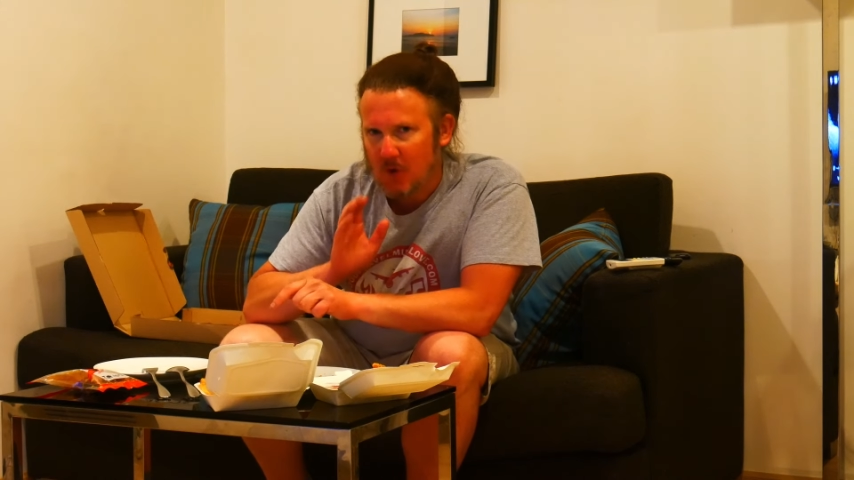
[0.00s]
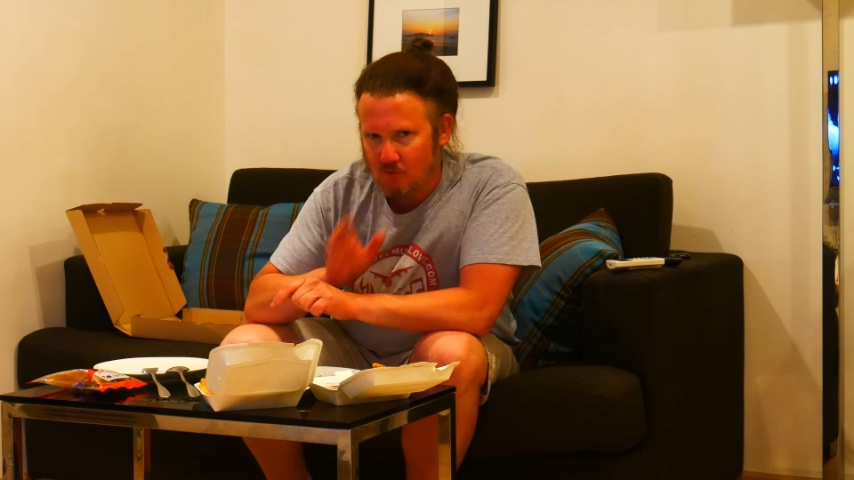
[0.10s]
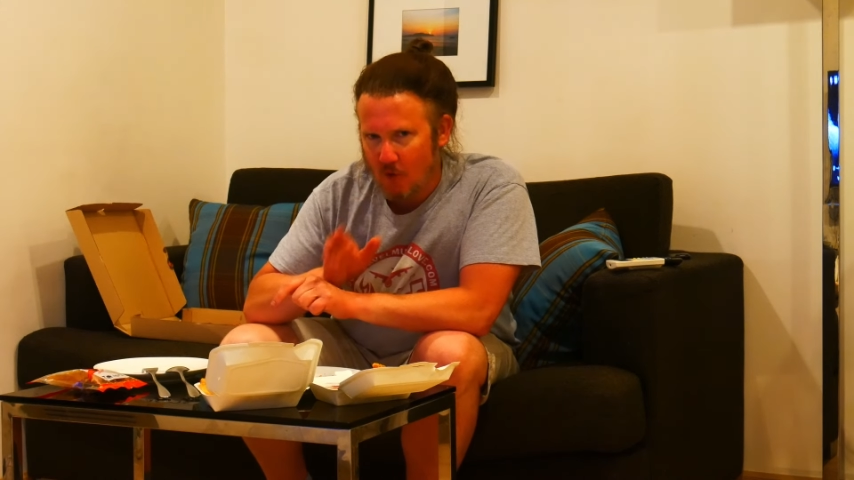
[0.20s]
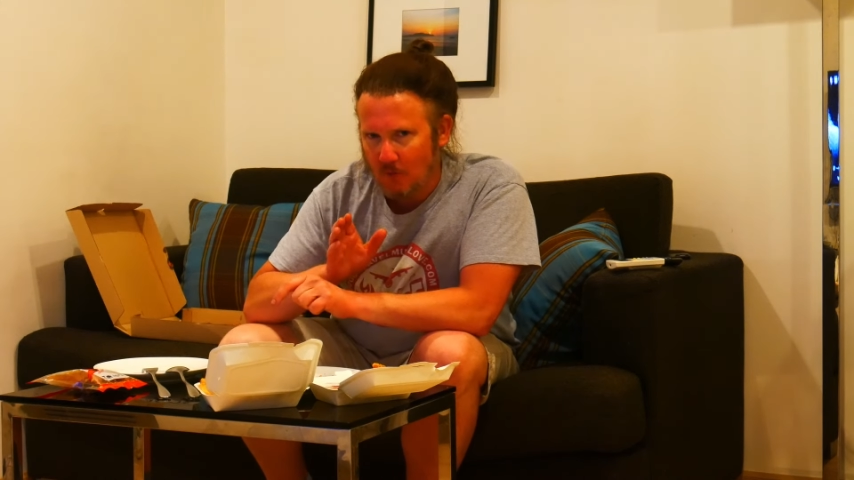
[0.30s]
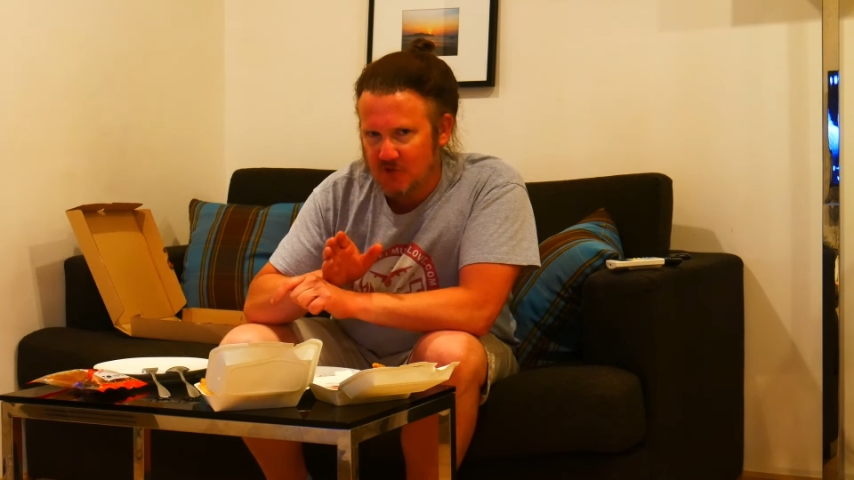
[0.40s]

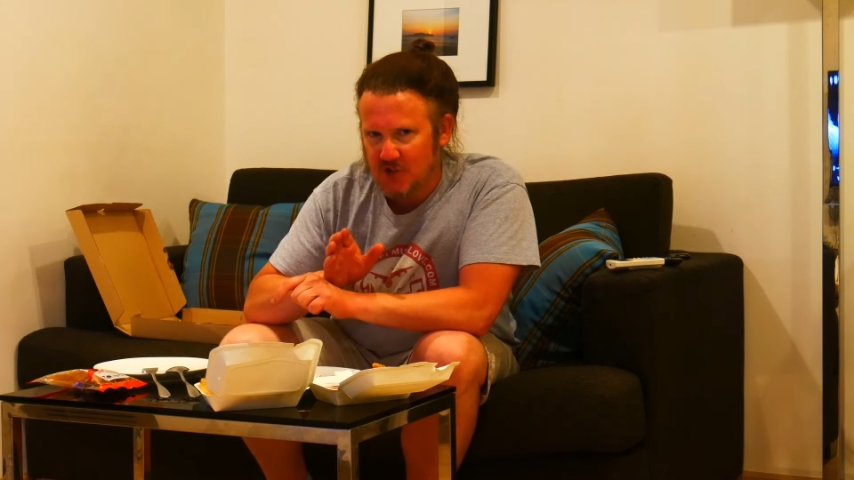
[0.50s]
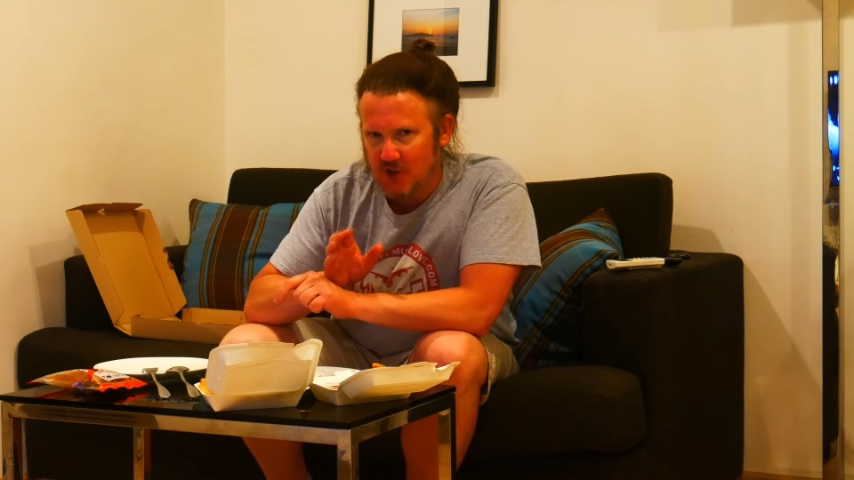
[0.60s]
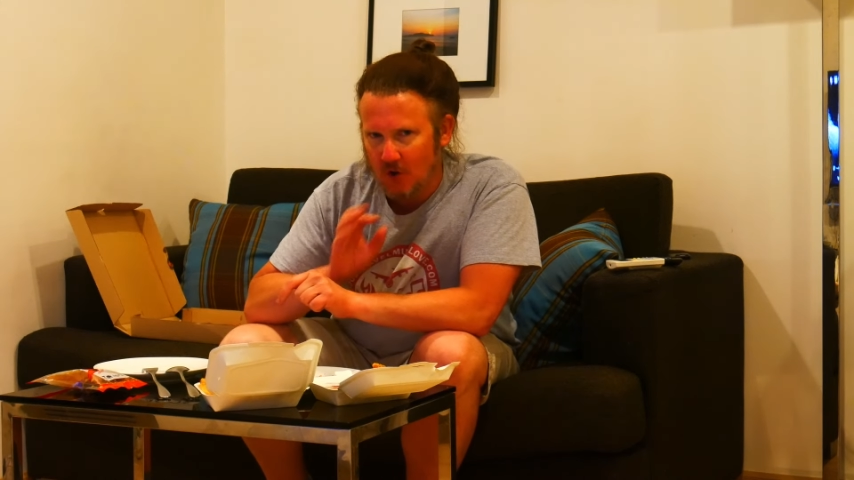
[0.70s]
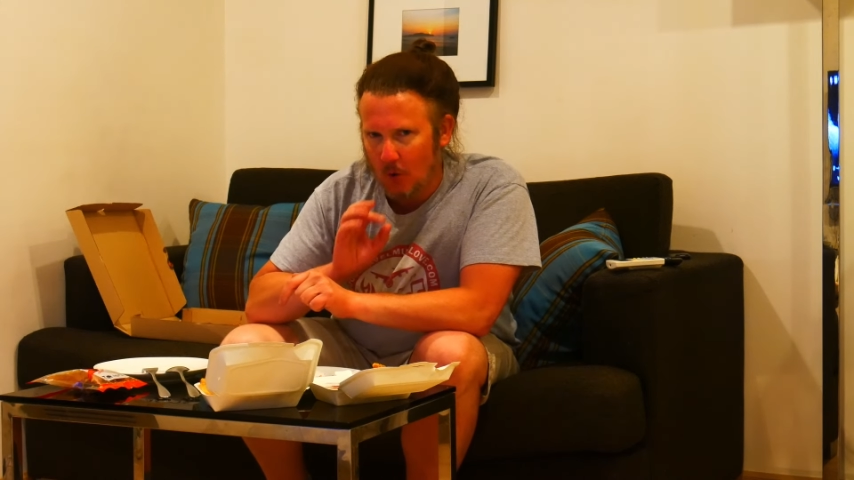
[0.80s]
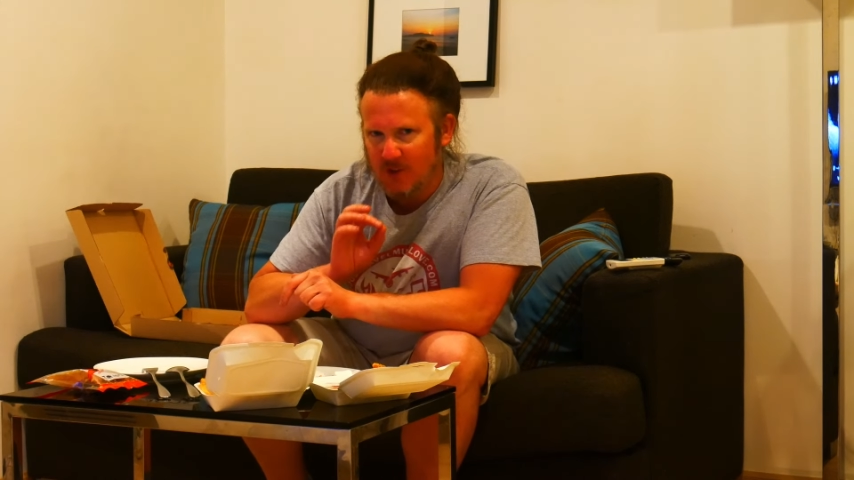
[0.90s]
rod and
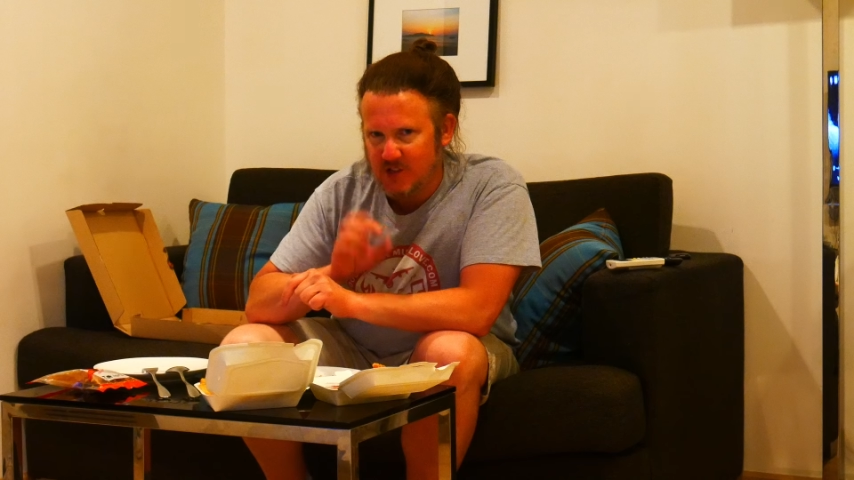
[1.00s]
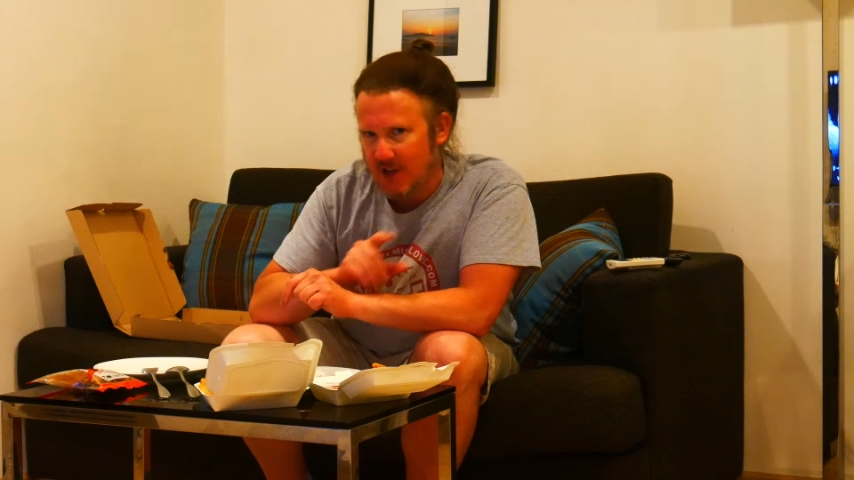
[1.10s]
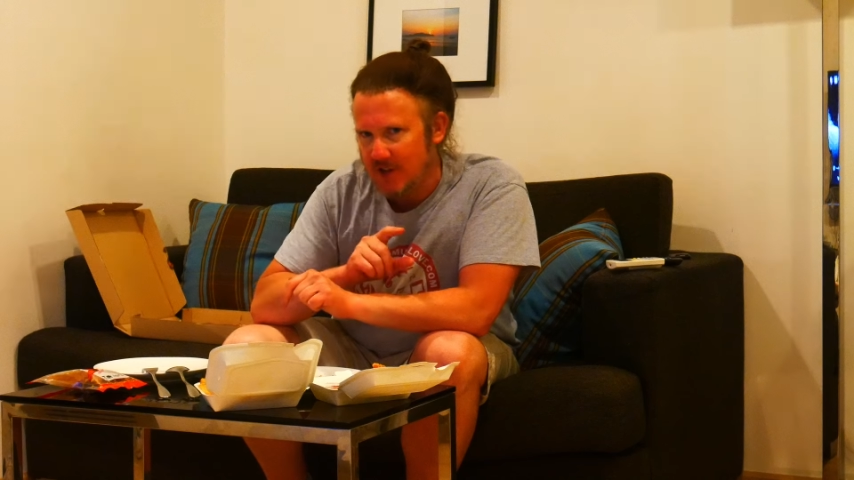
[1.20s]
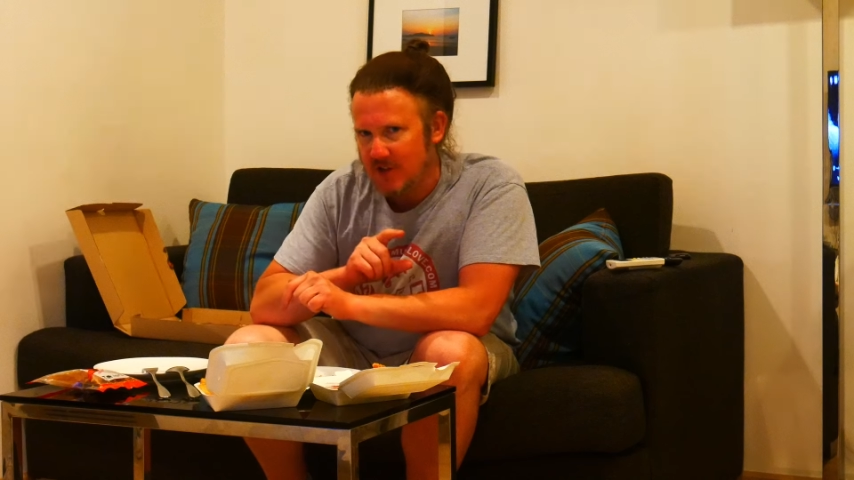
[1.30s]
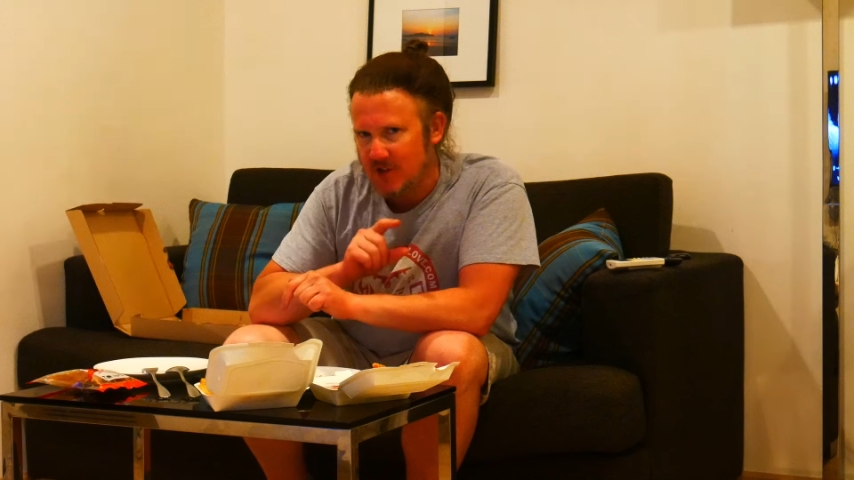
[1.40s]
seal always
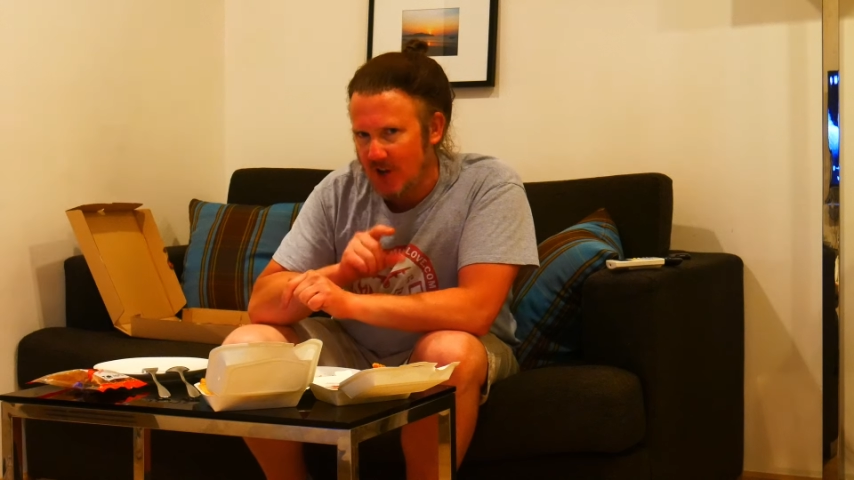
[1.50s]
said